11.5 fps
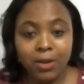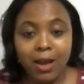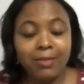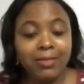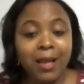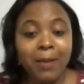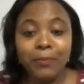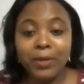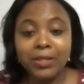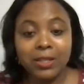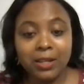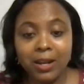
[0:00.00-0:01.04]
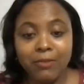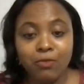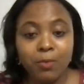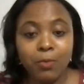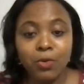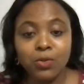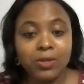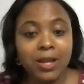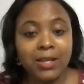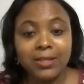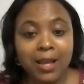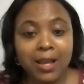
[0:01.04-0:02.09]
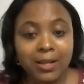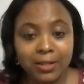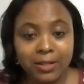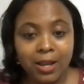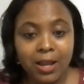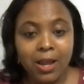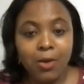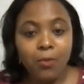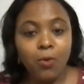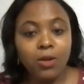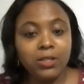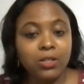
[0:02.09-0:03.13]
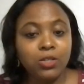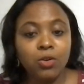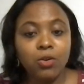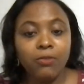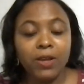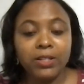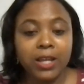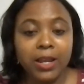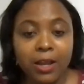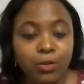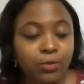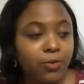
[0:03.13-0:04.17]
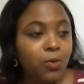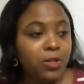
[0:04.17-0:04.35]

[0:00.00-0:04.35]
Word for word: At that basic level, we must understand what is your vagina used for